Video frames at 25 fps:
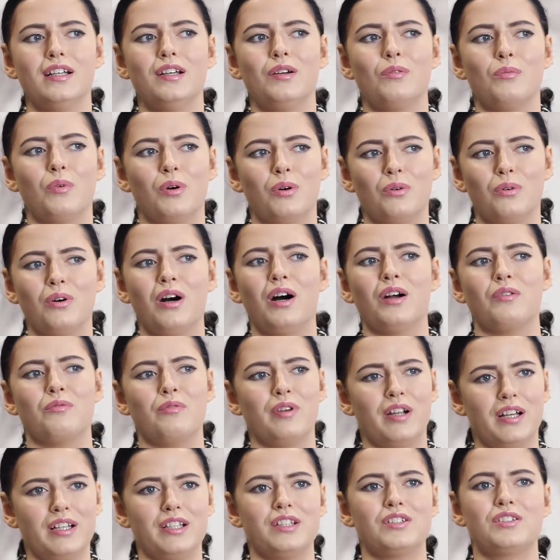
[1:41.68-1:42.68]
well, I
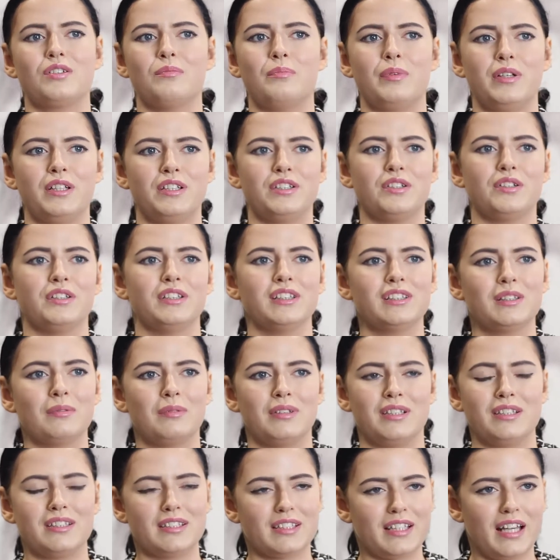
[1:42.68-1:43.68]
really should be doing
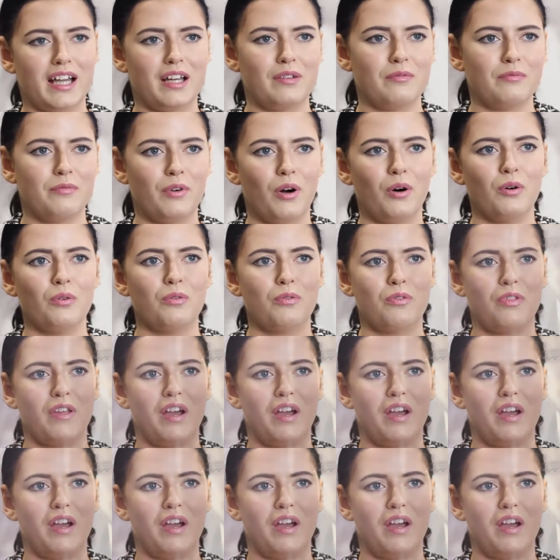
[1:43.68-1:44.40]
something to get involved